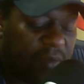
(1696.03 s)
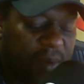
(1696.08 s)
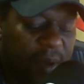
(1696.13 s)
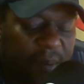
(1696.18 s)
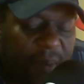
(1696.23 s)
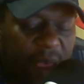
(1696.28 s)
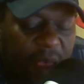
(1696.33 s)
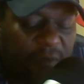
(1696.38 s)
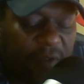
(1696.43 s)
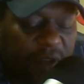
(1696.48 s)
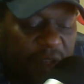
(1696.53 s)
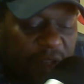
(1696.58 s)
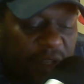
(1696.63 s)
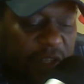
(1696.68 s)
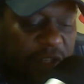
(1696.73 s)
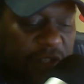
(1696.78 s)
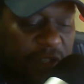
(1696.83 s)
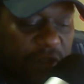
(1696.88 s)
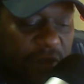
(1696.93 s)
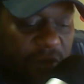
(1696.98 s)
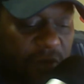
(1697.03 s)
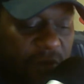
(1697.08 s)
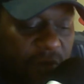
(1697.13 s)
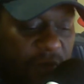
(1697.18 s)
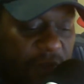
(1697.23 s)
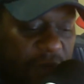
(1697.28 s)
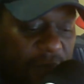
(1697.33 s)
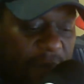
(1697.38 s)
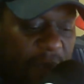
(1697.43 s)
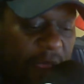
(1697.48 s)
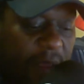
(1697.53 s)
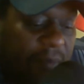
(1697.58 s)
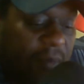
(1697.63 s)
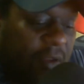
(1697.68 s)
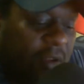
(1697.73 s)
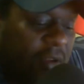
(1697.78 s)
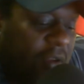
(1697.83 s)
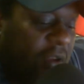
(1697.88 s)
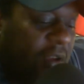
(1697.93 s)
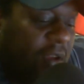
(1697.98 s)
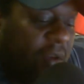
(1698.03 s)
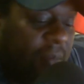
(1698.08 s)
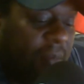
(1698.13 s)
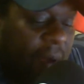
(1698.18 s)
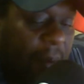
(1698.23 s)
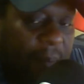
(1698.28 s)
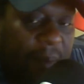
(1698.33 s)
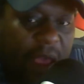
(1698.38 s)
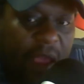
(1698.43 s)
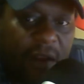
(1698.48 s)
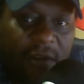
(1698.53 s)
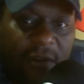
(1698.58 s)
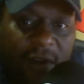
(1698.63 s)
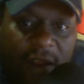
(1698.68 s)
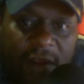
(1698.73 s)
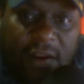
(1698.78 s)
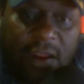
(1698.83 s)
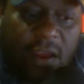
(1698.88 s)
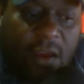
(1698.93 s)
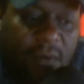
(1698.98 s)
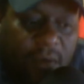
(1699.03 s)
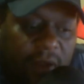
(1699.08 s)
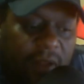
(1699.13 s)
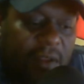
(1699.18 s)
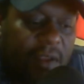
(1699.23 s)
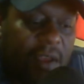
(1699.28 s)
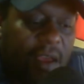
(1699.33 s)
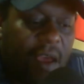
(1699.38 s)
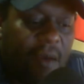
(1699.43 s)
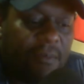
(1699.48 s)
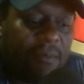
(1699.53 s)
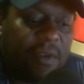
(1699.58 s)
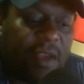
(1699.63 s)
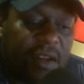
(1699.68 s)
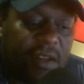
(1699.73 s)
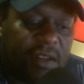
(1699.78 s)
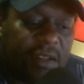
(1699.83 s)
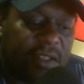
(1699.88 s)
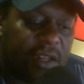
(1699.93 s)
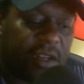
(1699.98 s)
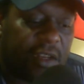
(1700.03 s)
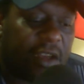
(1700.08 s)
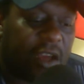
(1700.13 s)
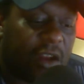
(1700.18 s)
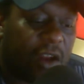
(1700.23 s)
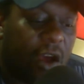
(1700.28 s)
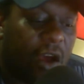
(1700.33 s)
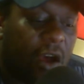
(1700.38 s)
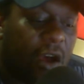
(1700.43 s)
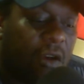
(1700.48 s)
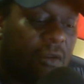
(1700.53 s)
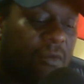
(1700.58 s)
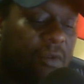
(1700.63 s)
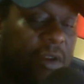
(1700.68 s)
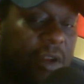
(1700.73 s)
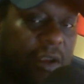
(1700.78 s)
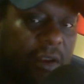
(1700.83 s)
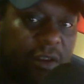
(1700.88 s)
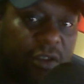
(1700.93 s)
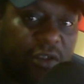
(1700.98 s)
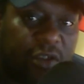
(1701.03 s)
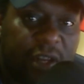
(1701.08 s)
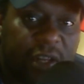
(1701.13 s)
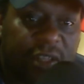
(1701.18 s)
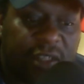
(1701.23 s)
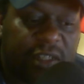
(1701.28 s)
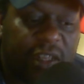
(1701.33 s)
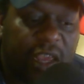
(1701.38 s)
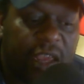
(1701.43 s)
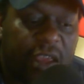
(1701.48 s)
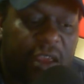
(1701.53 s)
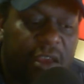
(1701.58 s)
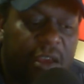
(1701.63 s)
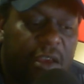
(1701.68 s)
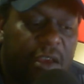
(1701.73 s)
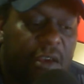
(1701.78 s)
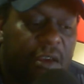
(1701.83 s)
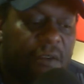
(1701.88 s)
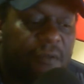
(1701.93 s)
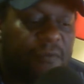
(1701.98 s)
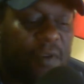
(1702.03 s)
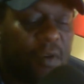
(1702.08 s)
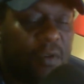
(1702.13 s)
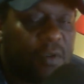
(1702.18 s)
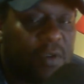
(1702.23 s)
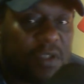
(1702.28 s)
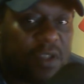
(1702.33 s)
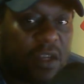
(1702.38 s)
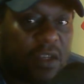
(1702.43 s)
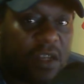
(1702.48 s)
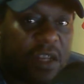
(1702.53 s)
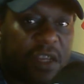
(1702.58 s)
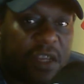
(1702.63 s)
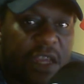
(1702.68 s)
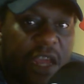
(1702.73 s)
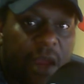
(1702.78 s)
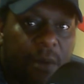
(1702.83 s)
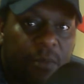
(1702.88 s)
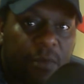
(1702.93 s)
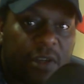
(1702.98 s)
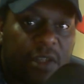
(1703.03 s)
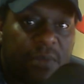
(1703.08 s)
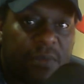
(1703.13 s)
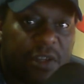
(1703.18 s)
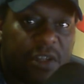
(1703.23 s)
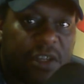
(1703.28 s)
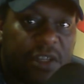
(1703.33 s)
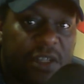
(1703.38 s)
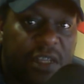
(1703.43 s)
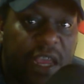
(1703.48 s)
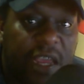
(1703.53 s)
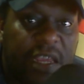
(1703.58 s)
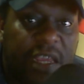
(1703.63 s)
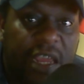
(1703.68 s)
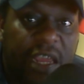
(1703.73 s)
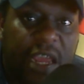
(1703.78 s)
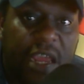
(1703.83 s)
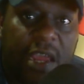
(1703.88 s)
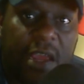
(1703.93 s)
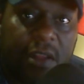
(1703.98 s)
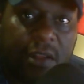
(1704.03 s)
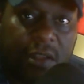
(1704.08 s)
I'm having an issue with my back right now. I'm kind of sitting kind of awkward here to try to stay focused on the camera as much as I can.